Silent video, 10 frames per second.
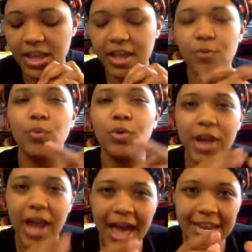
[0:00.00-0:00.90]
We're
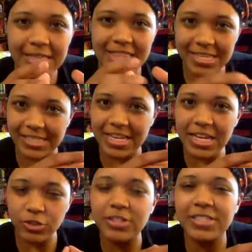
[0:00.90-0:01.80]
at this
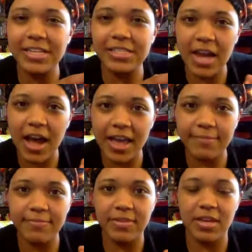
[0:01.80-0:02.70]
interesting time
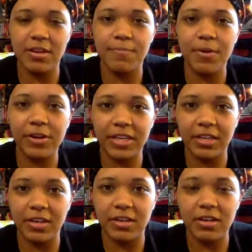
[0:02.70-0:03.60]
in
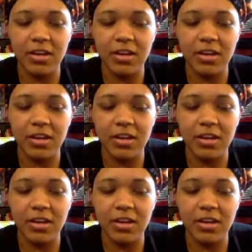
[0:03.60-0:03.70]
American